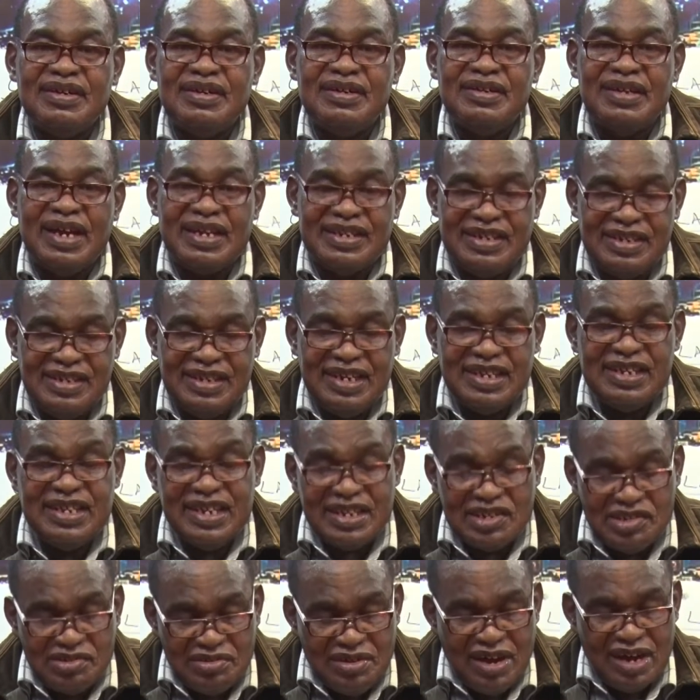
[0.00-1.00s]
That is the
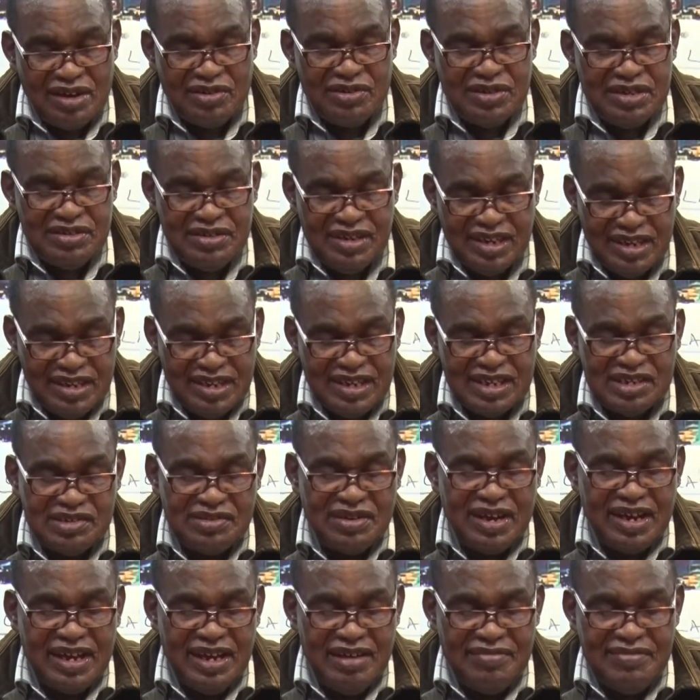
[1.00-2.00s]
registrar. According to the
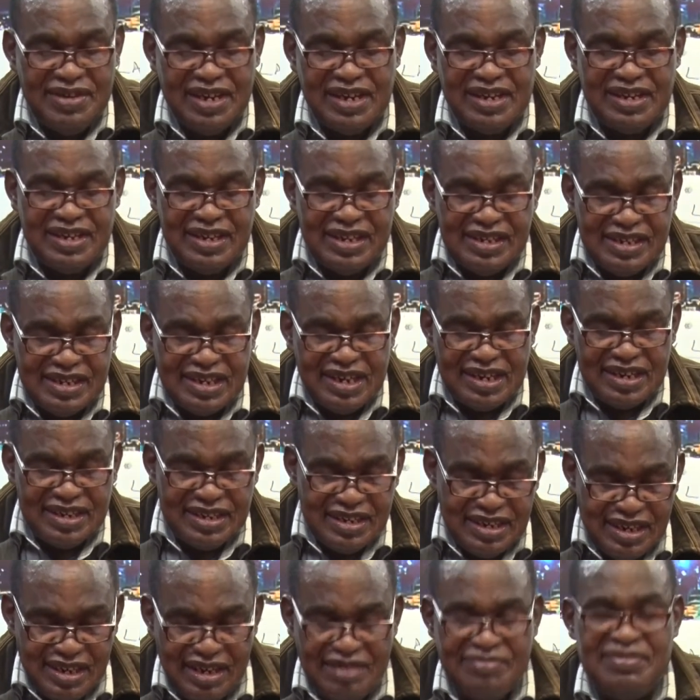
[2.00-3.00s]
registrar, he may register
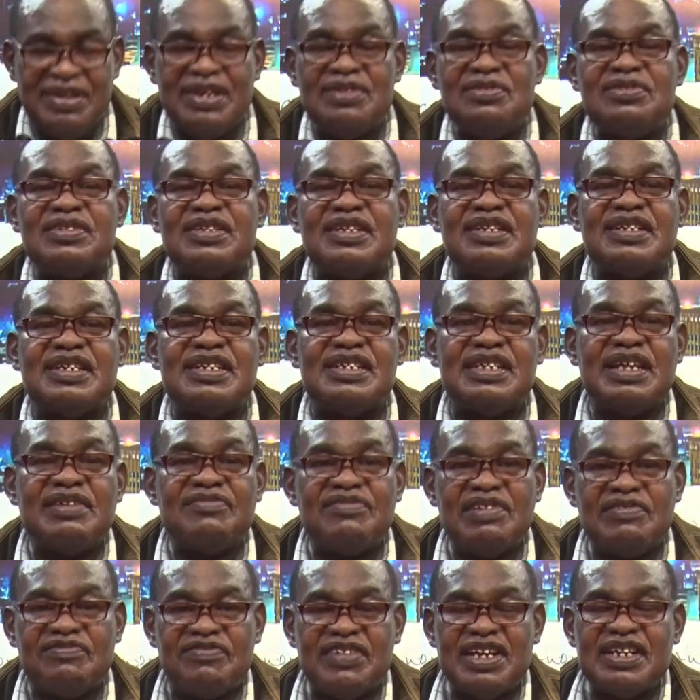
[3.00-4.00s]
it, he may not register it if
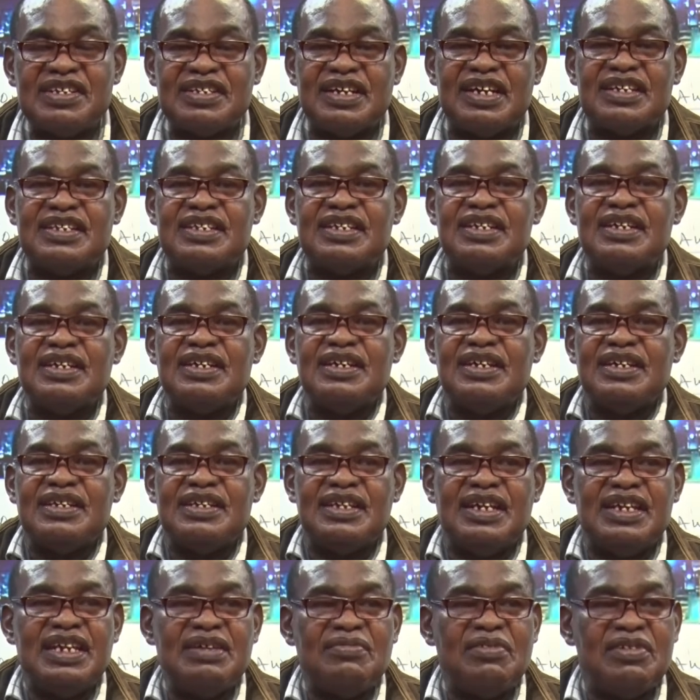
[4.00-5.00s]
he feels that
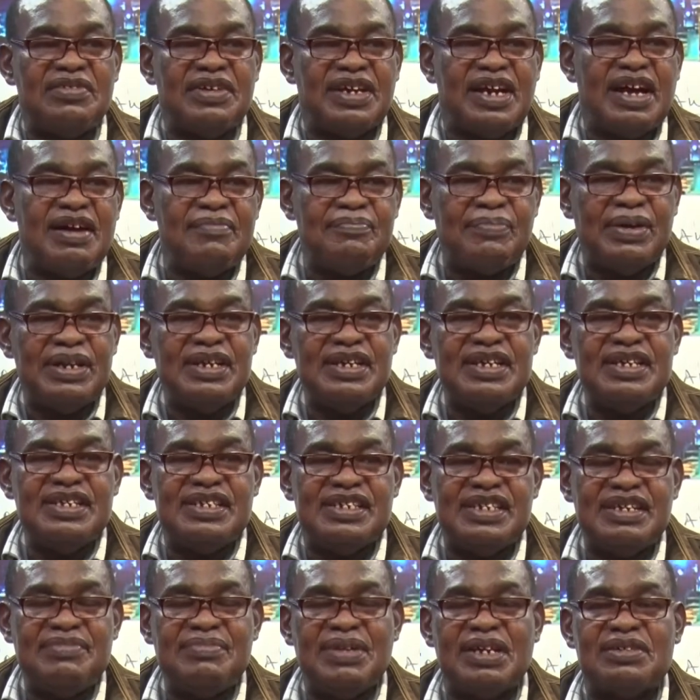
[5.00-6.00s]
the name of the company is
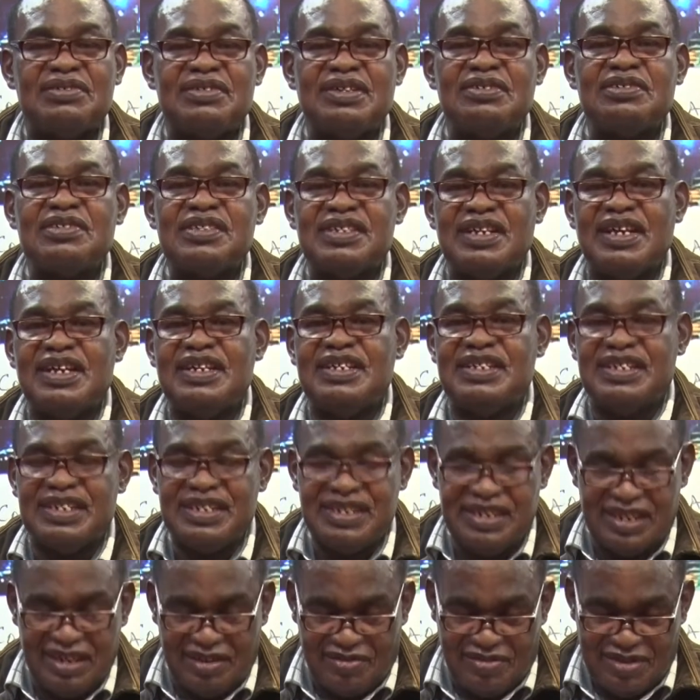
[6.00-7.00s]
similar to those
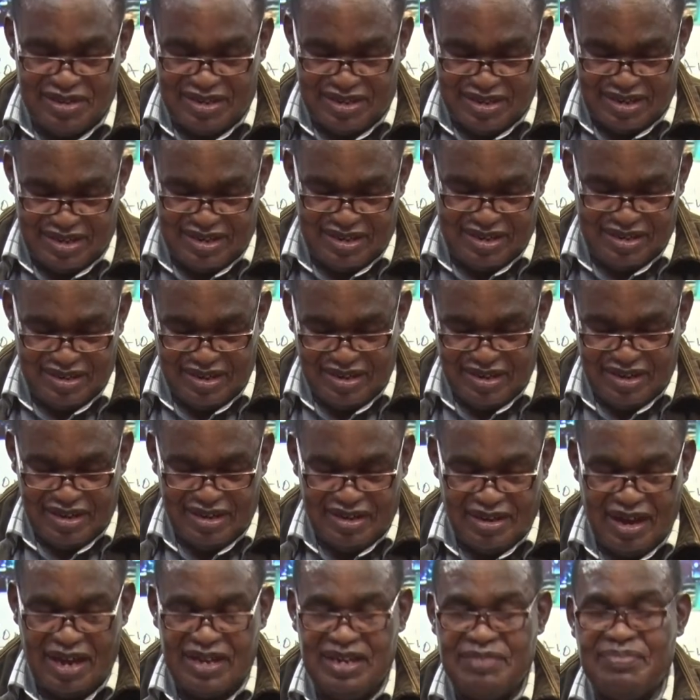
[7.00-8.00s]
existing ones,
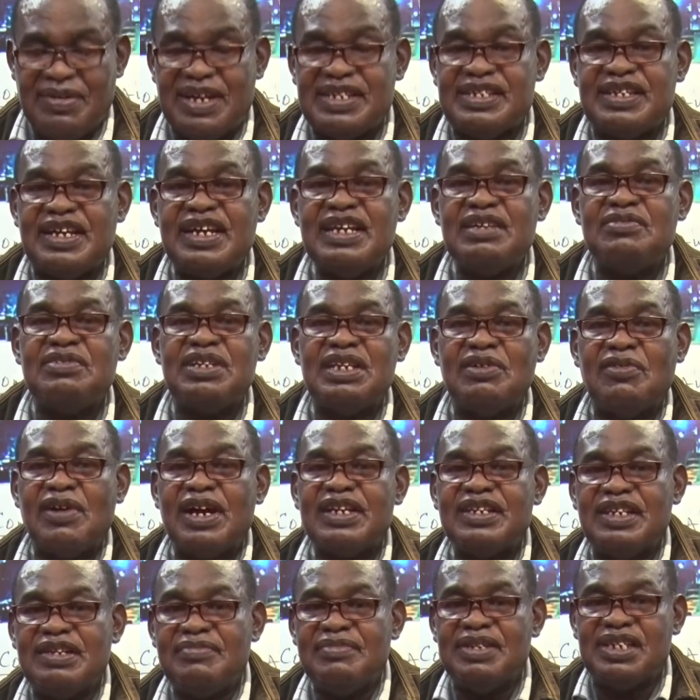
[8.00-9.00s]
and it must end with the
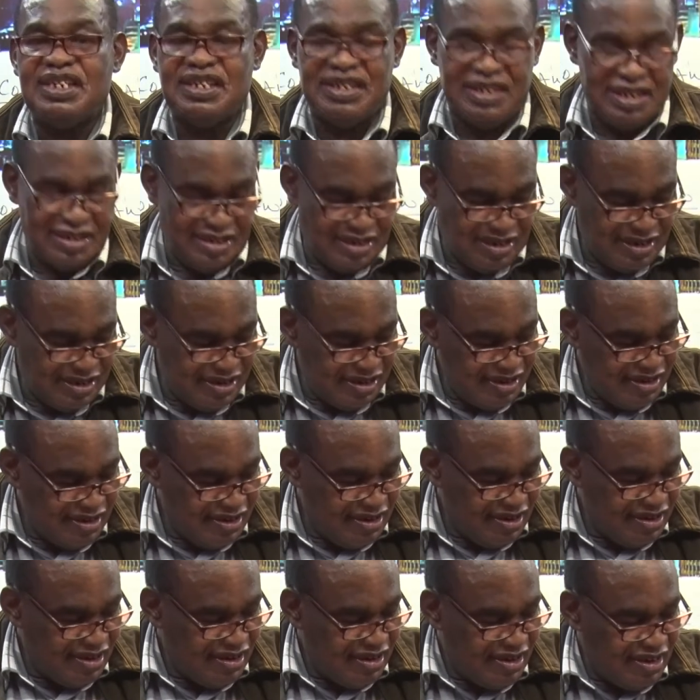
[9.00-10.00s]
word limited.
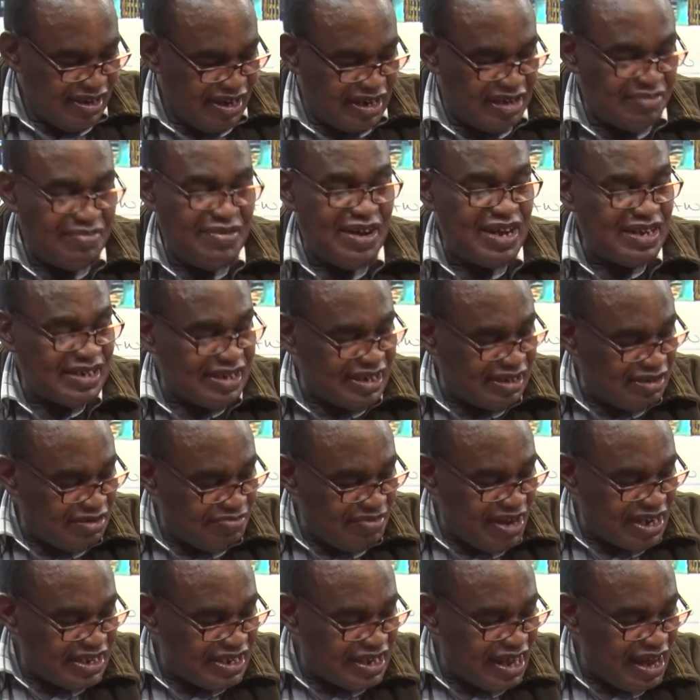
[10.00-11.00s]
It
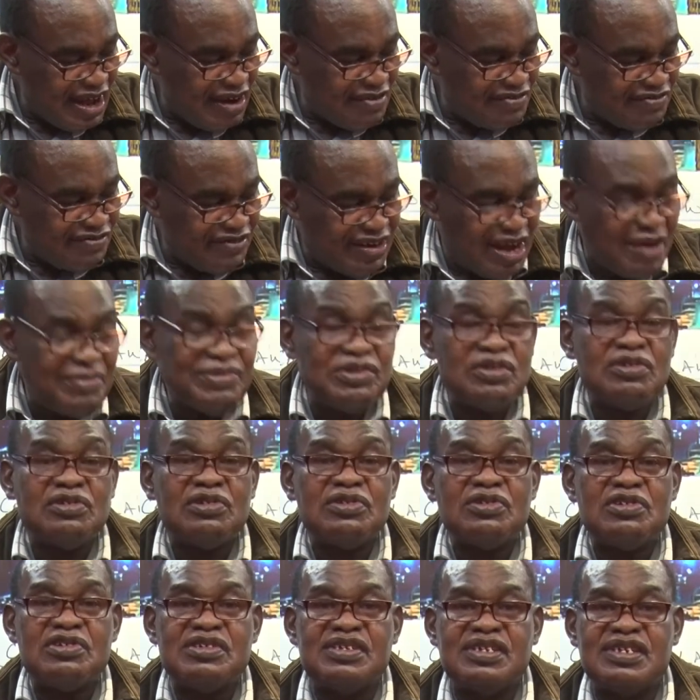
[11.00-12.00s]
must have capital
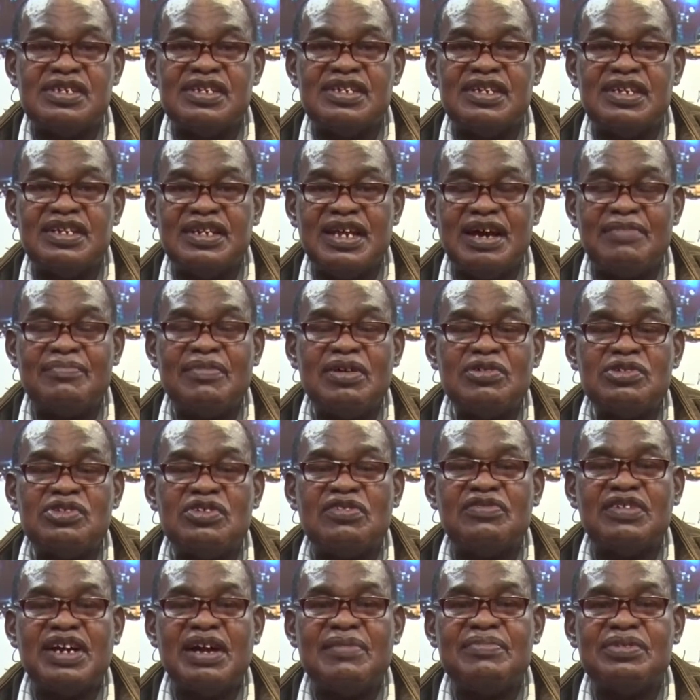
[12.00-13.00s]
clause, the amount
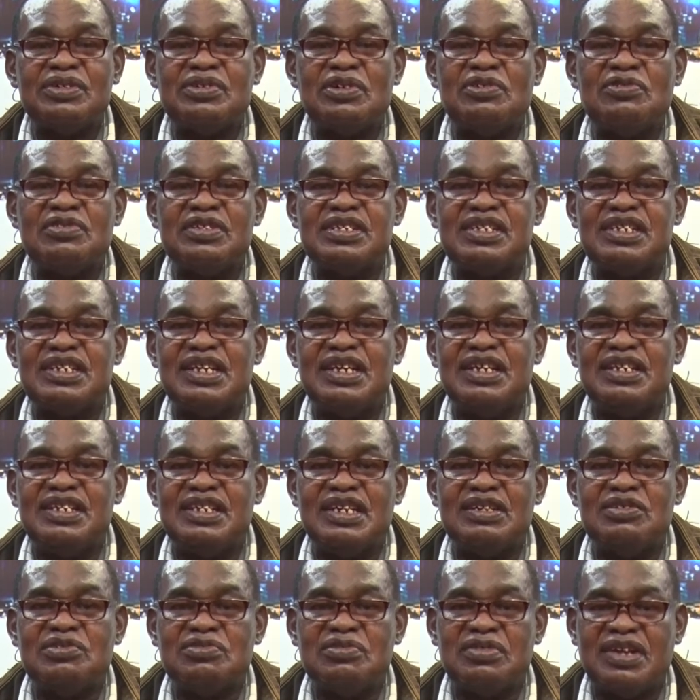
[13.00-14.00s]
of capital which they
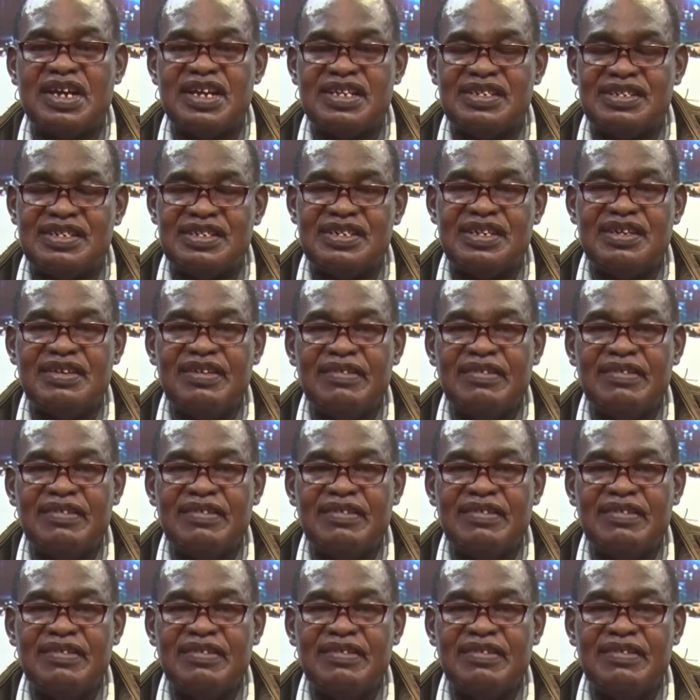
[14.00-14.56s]
intend to raise.